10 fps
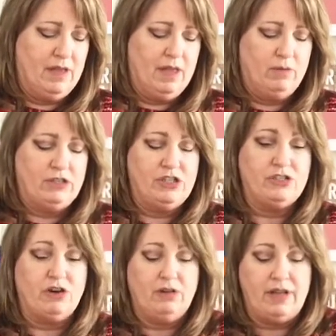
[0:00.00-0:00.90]
which is
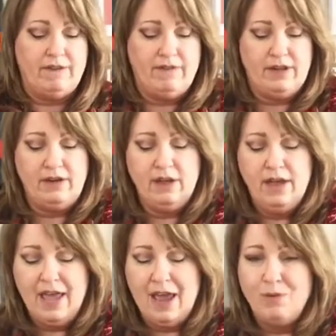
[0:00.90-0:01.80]
our leaven,
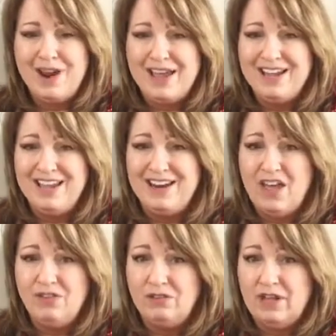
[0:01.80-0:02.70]
and we're adding another
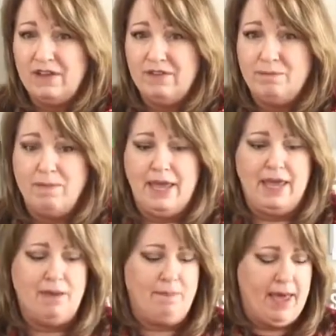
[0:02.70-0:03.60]
leaven,
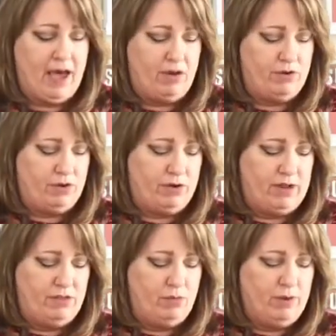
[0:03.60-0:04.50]
baking powder. And
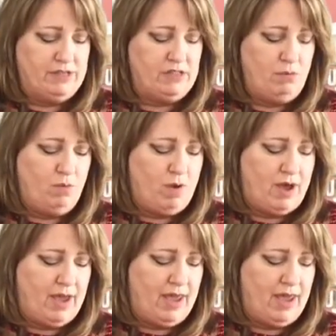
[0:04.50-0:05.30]
the reason why